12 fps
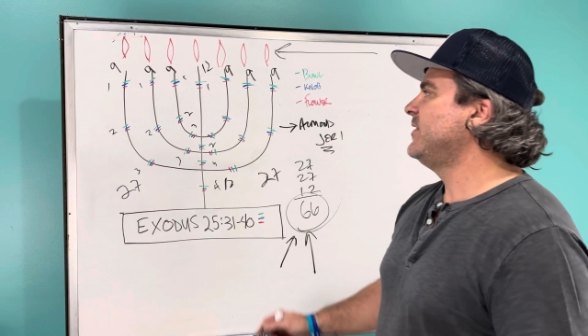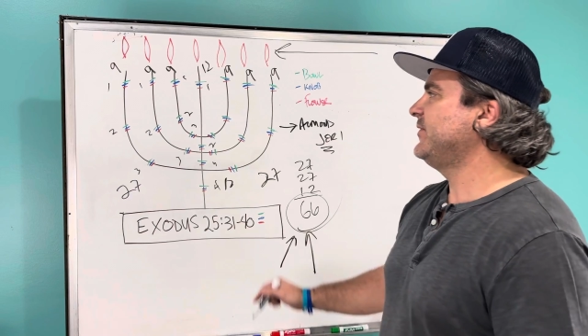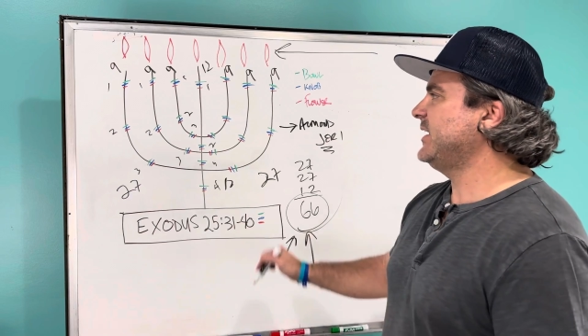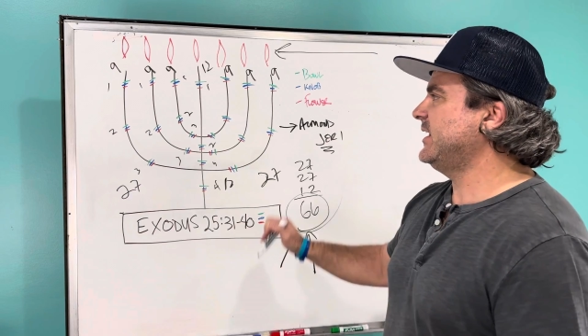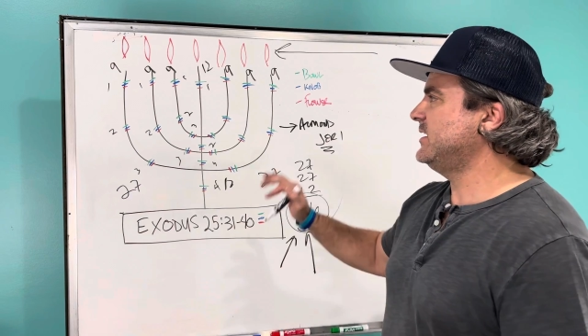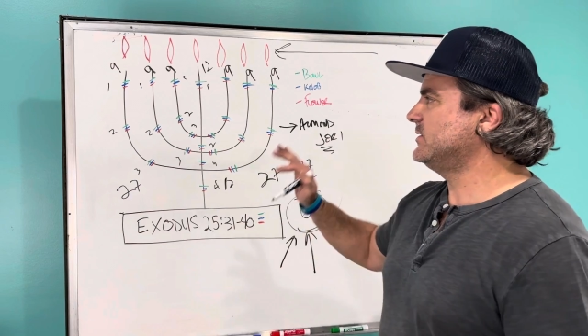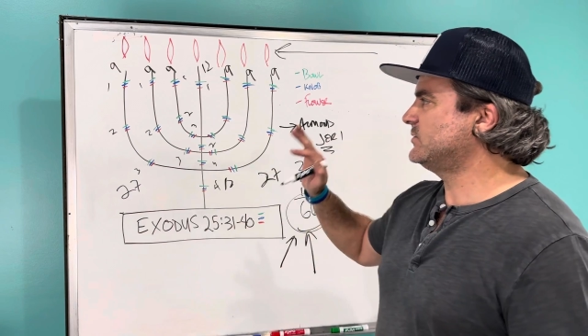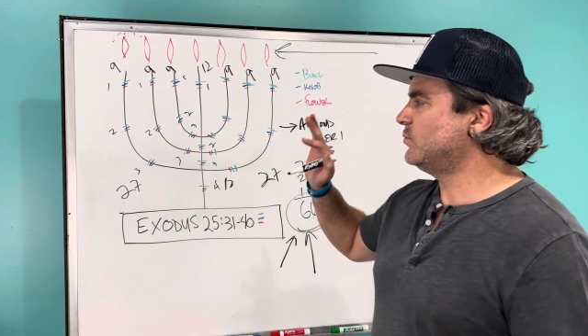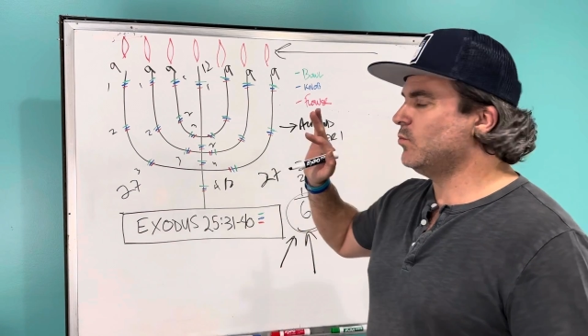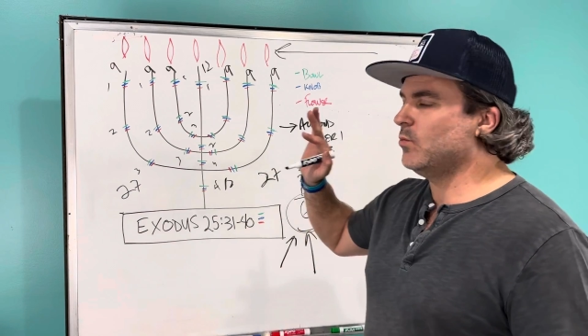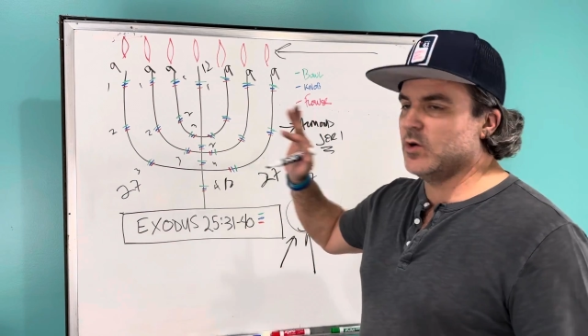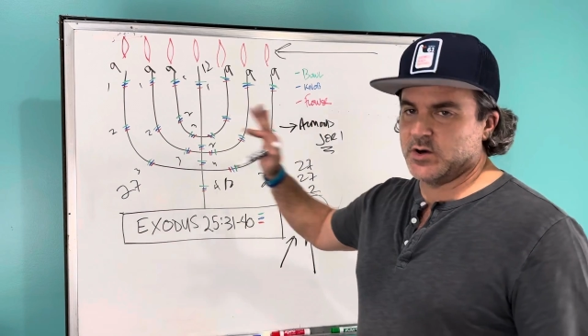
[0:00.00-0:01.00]
that his
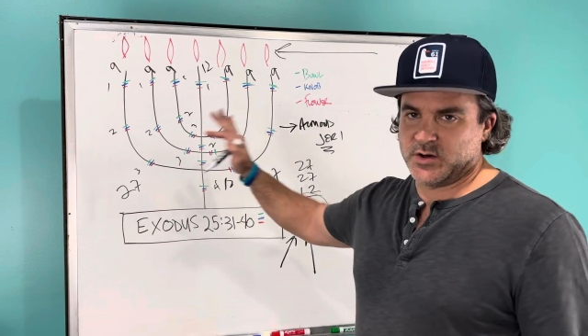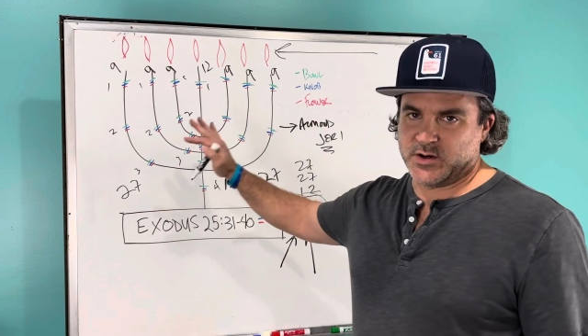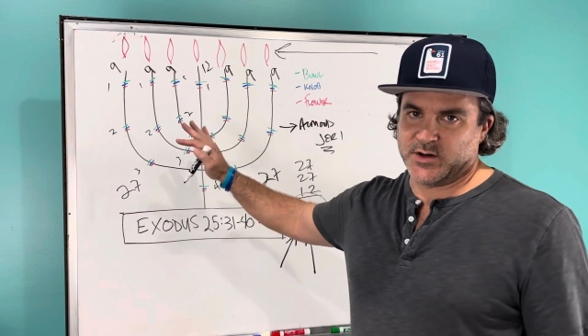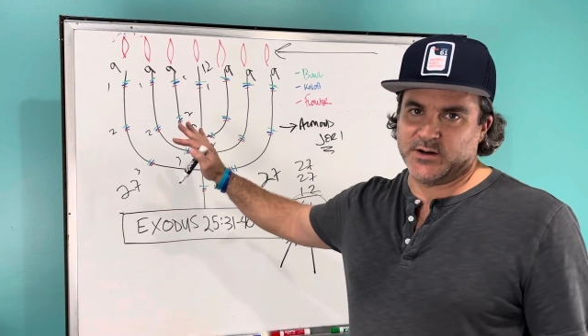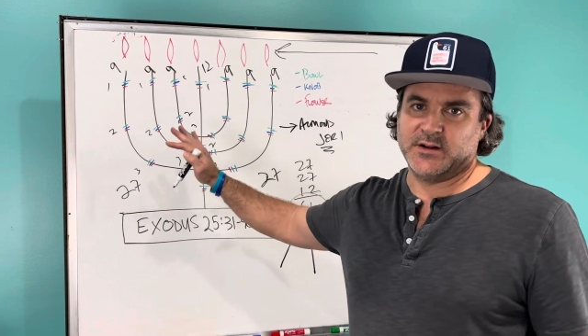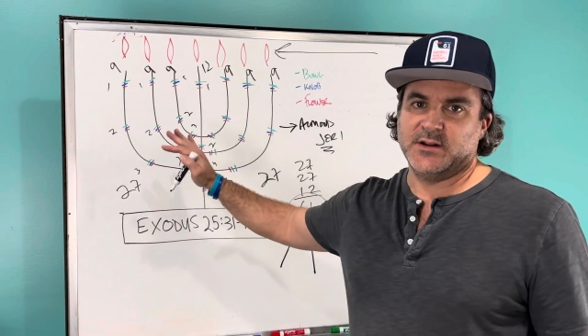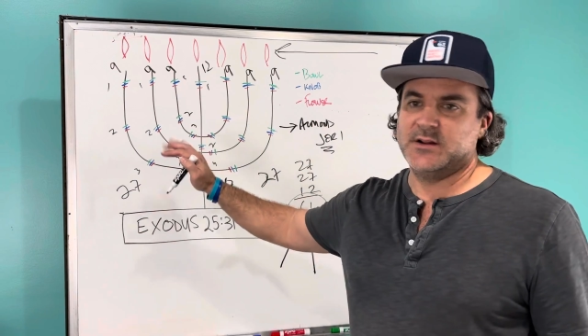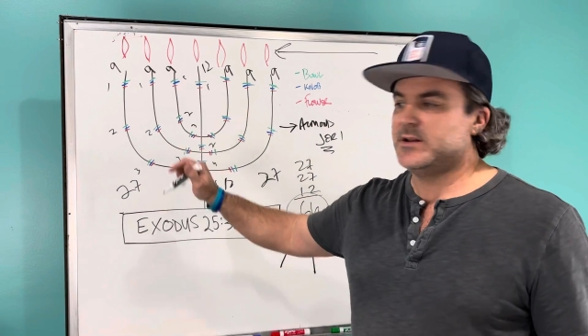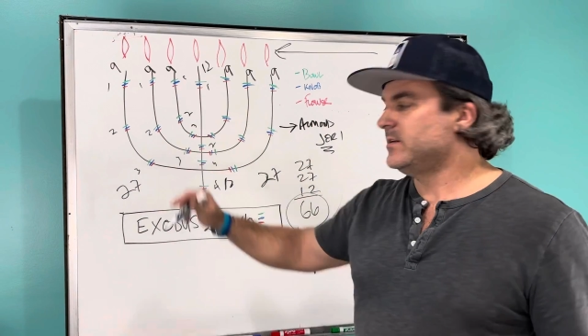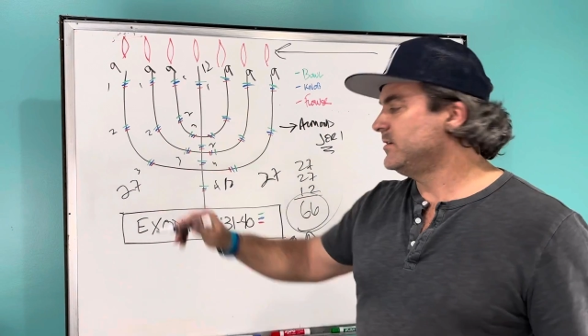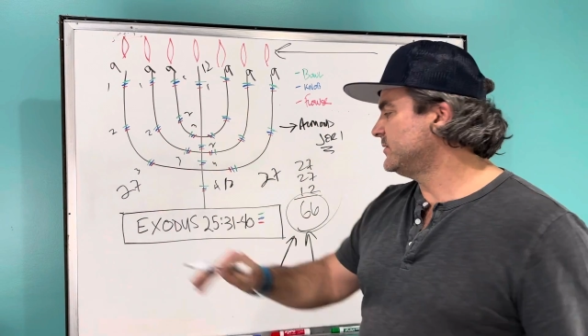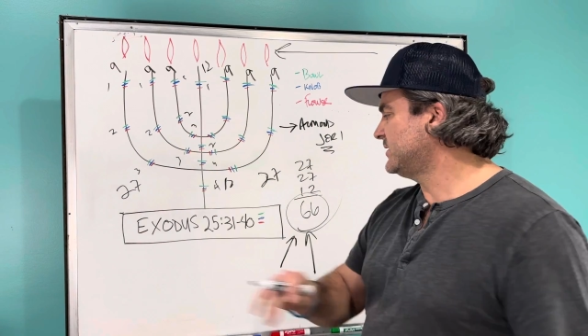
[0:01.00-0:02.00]
word
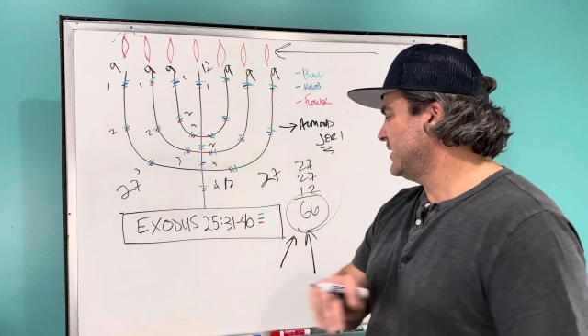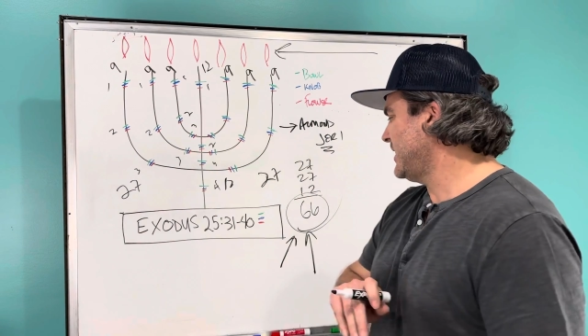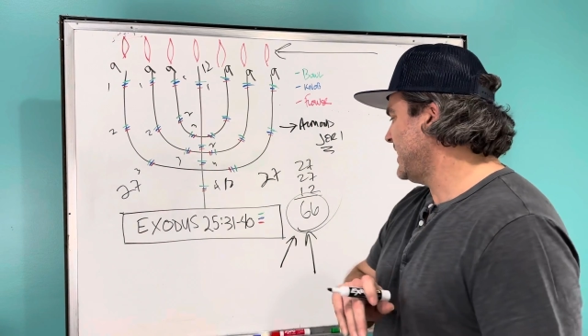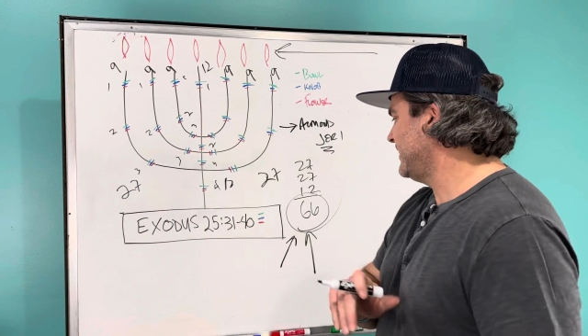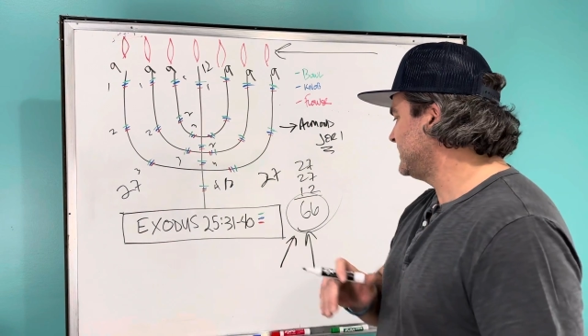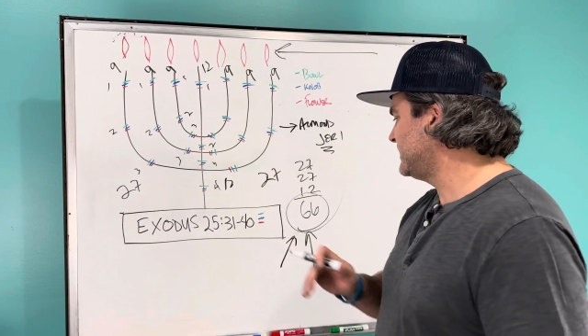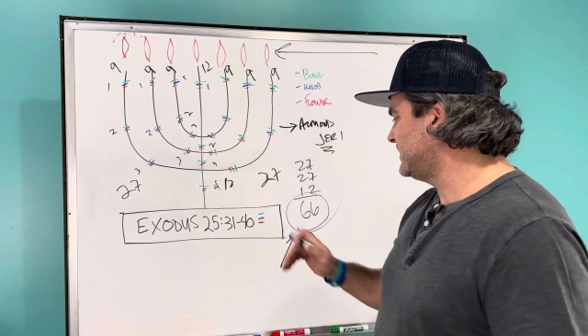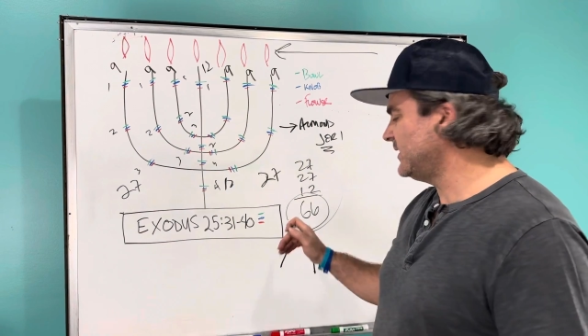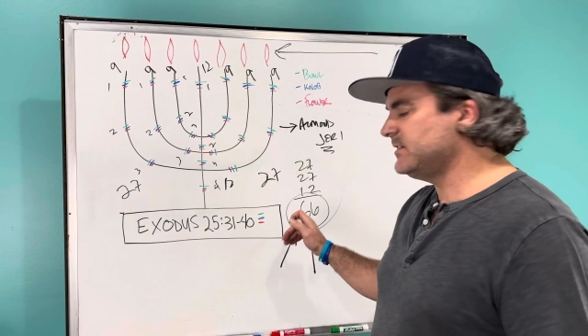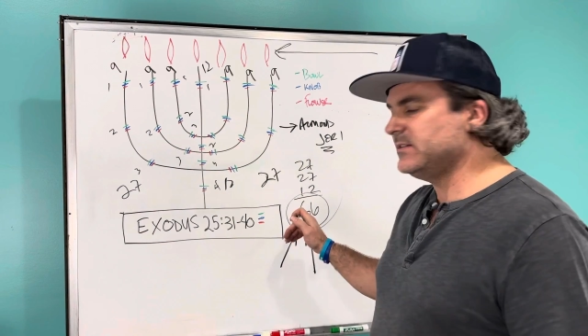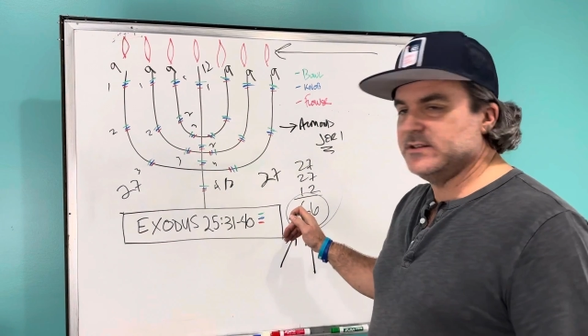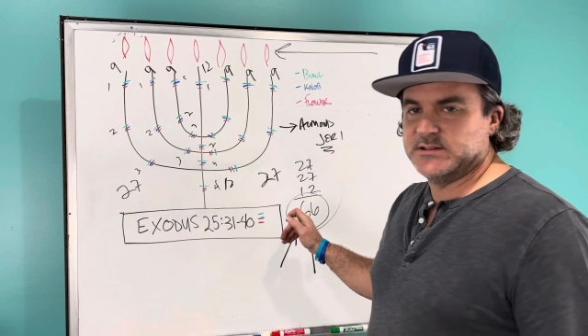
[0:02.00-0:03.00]
is going to have
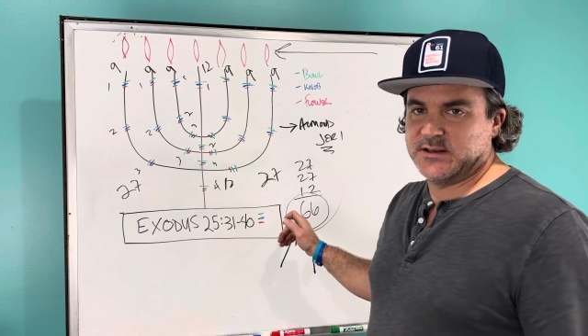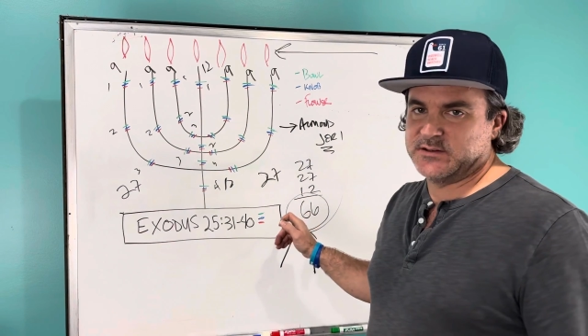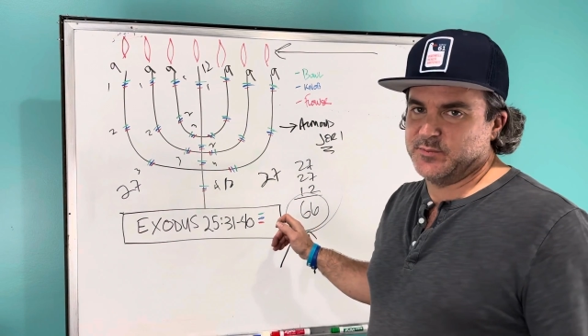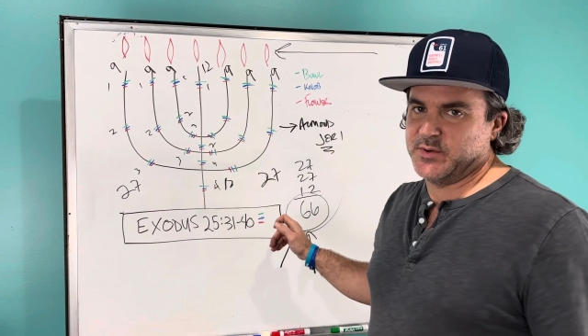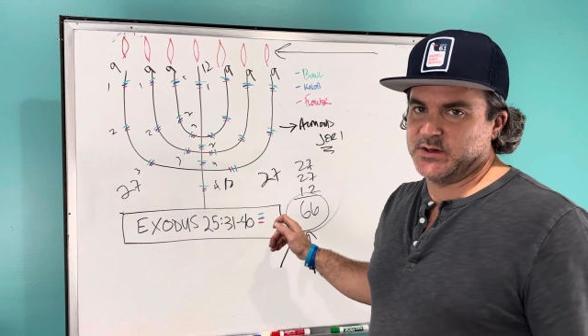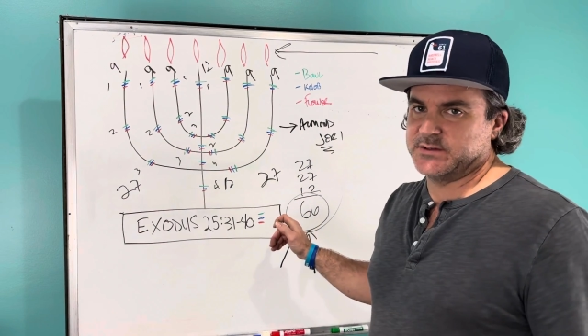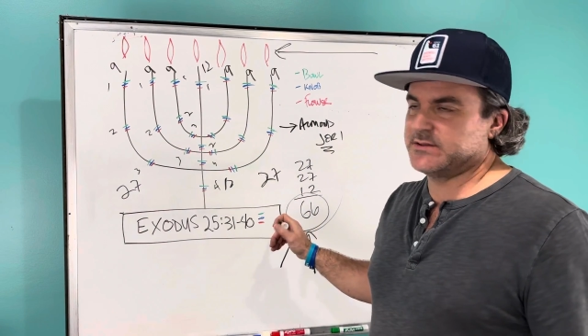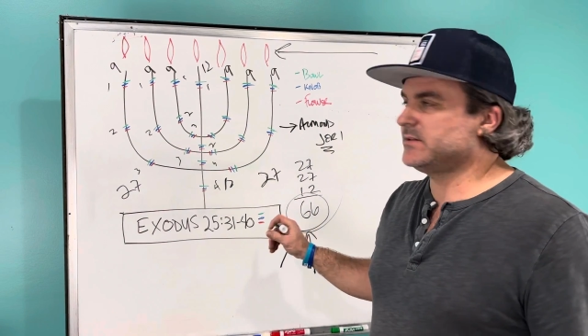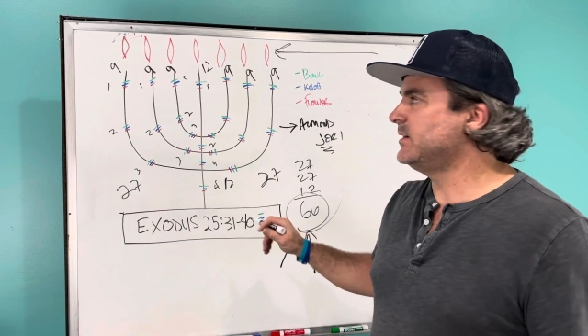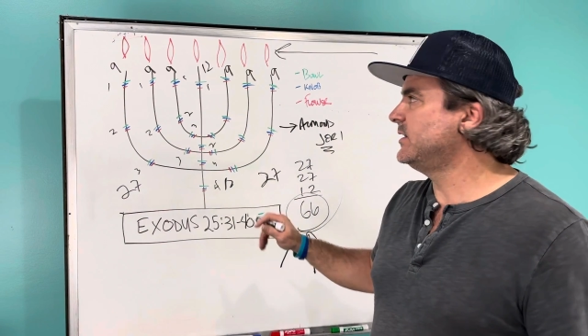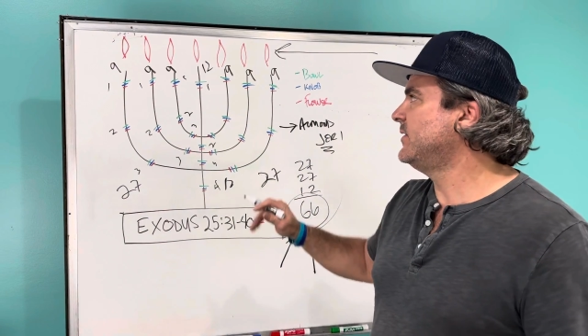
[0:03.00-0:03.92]
66 books.